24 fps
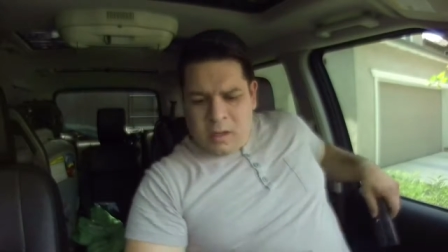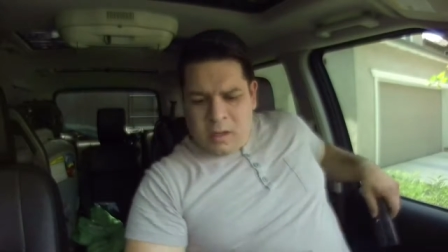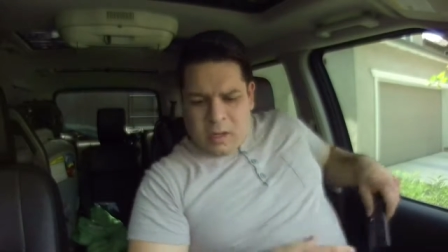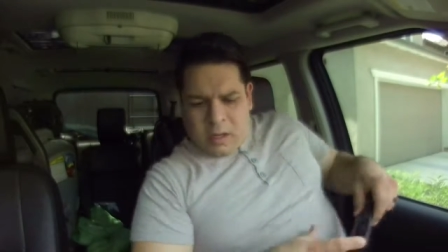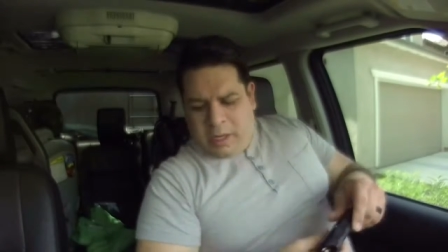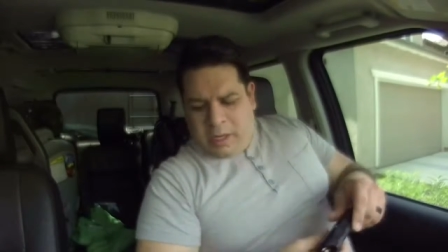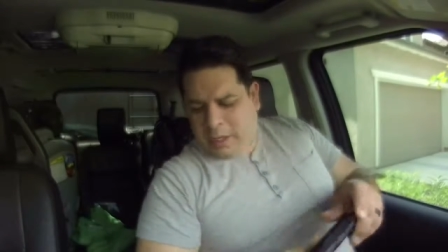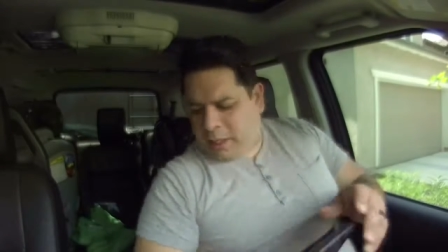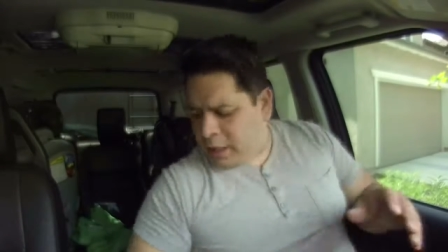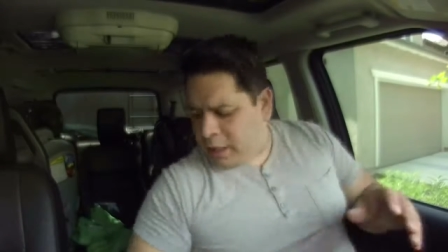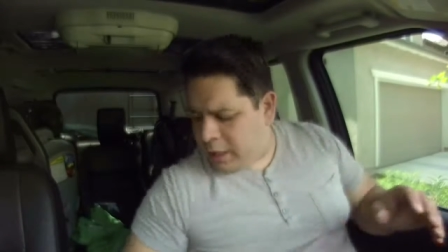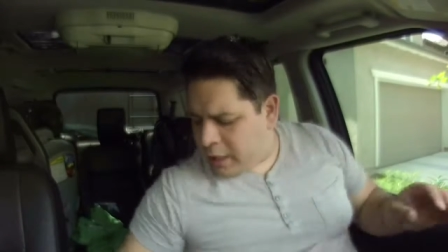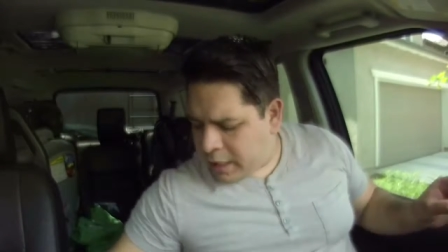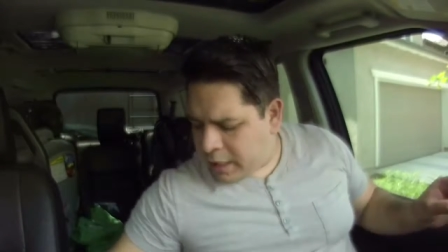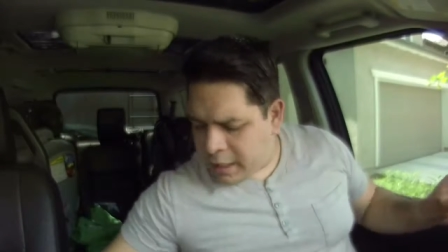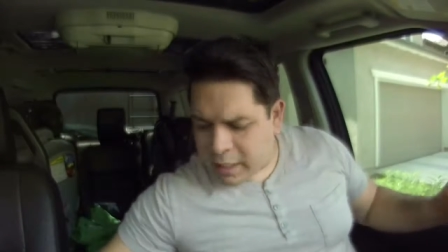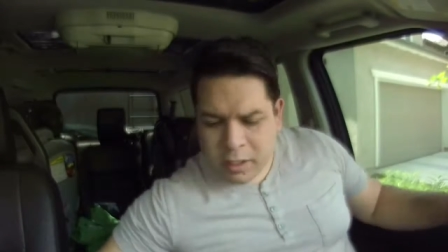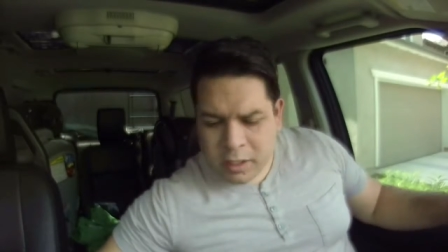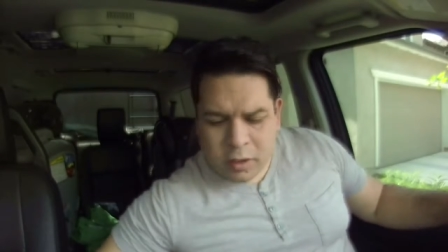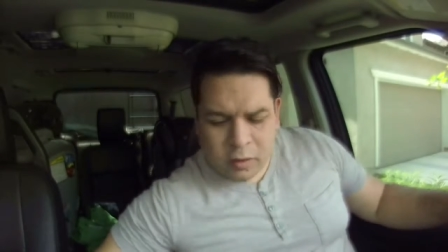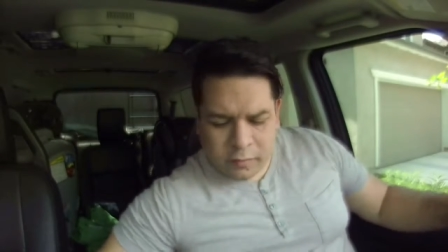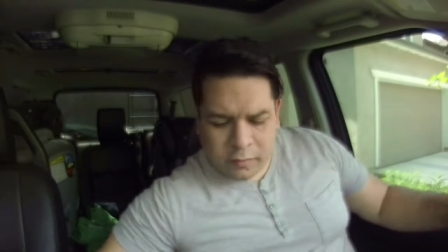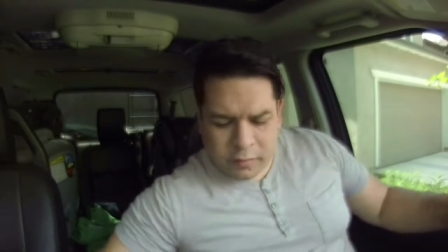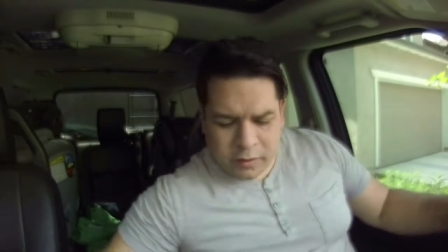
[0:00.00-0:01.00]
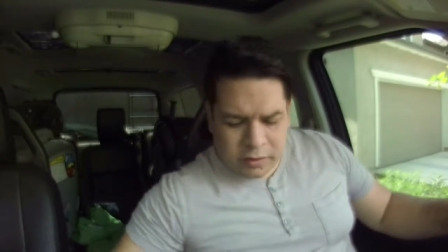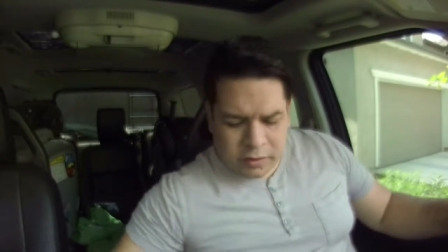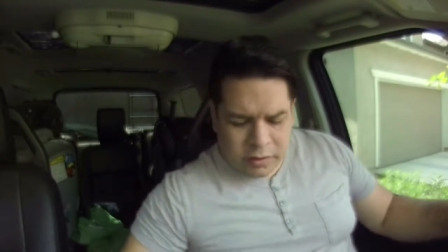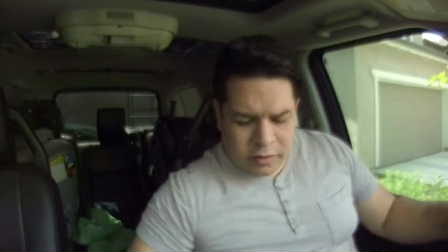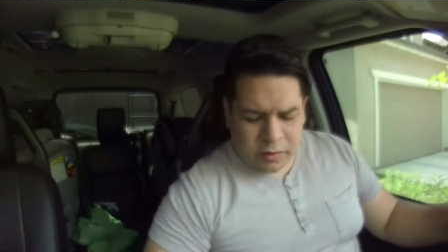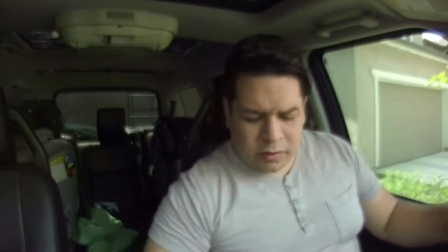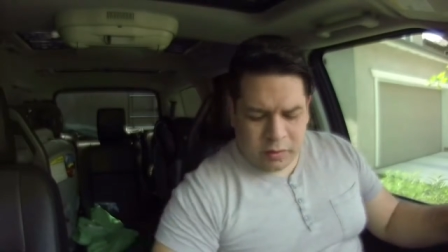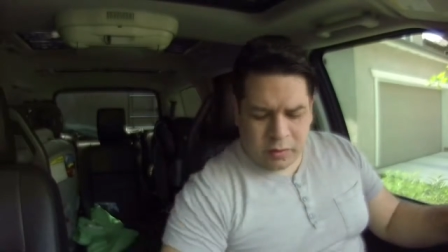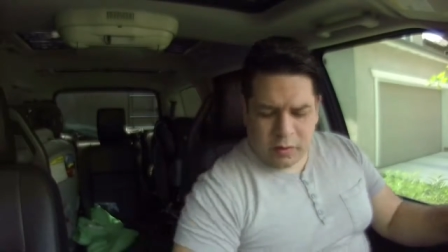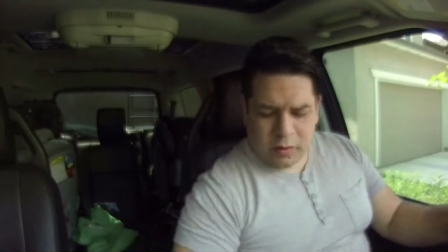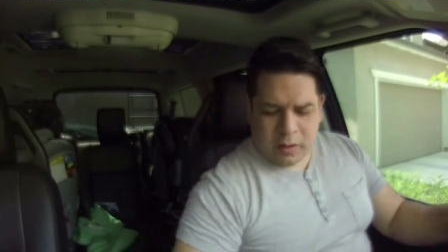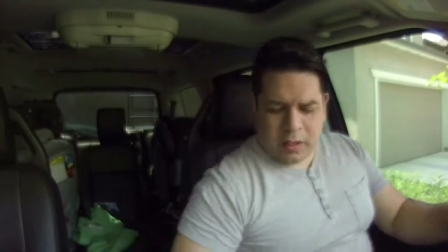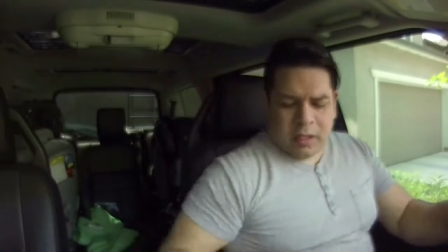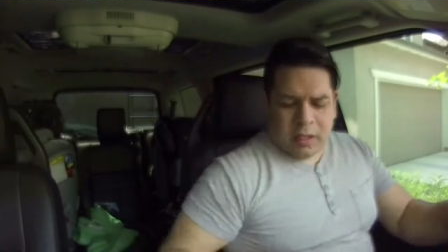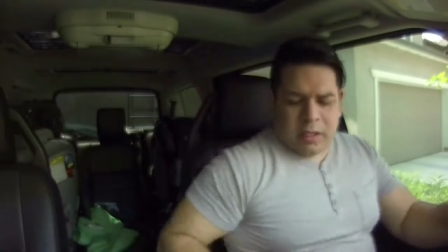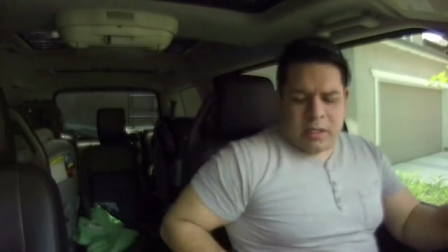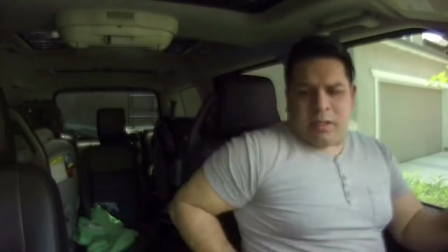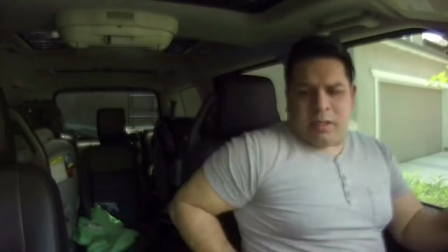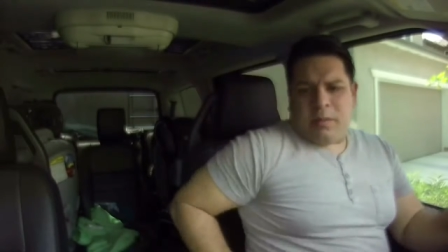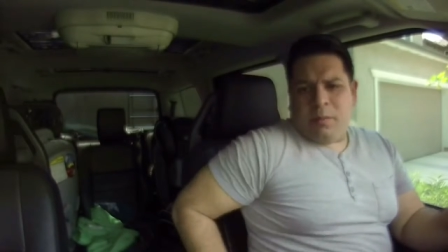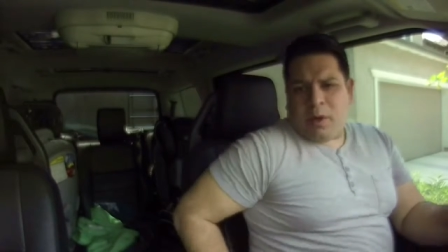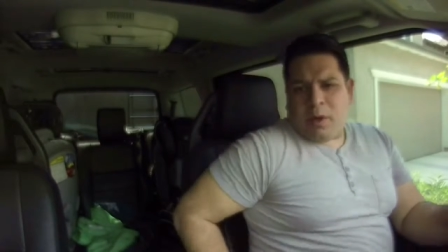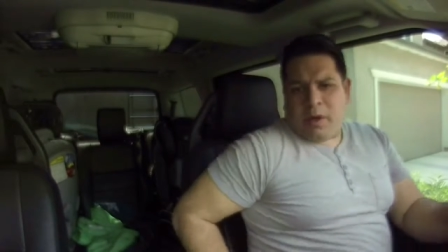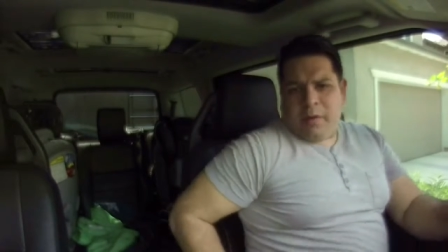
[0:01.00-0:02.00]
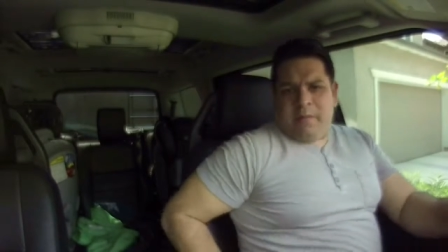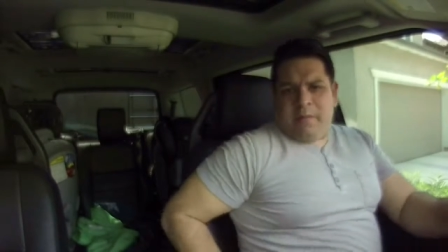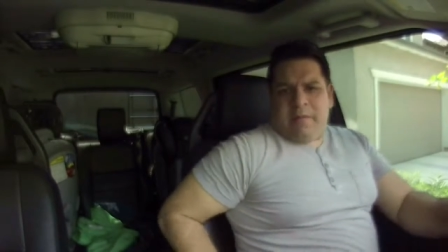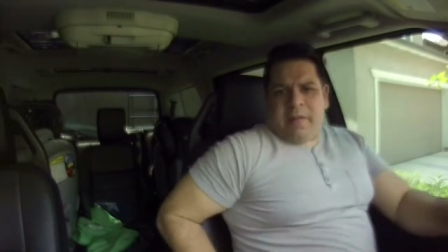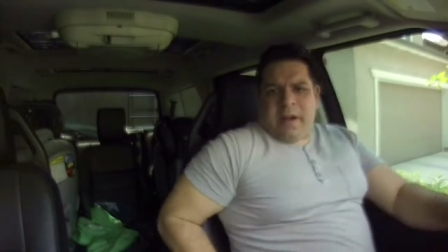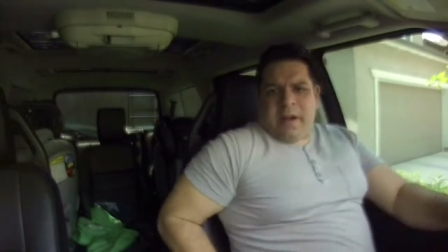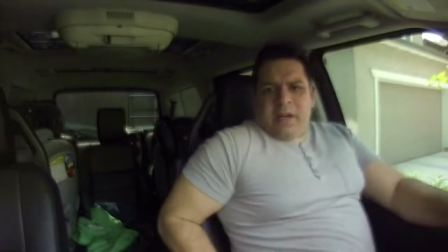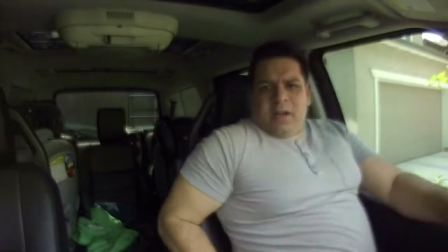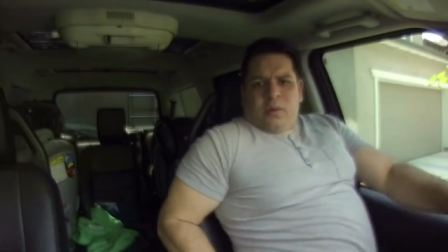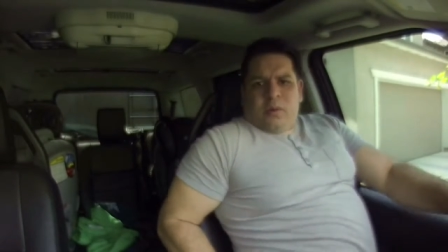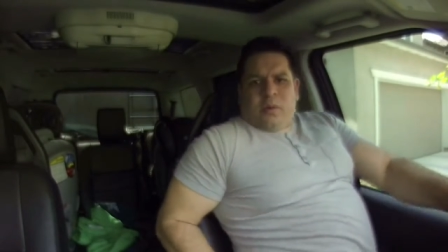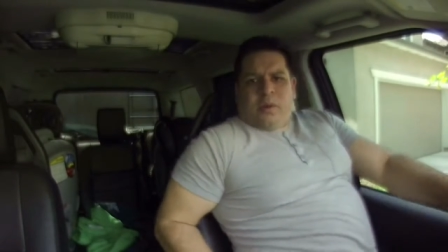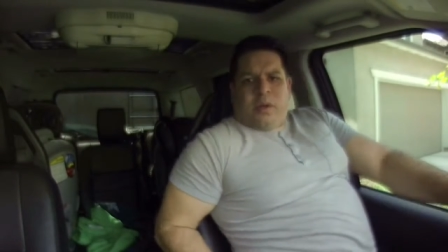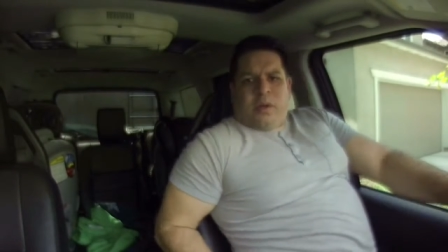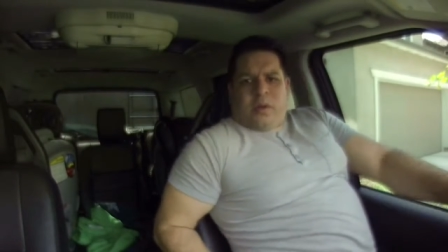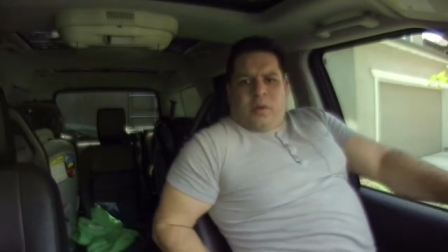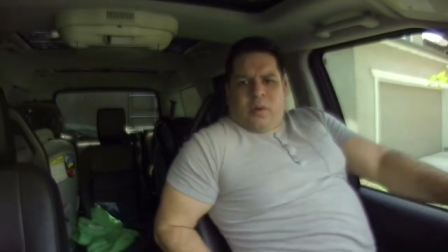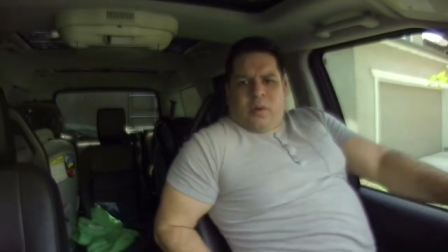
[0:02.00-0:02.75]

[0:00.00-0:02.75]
Alright, gonna head over to Smart and Final real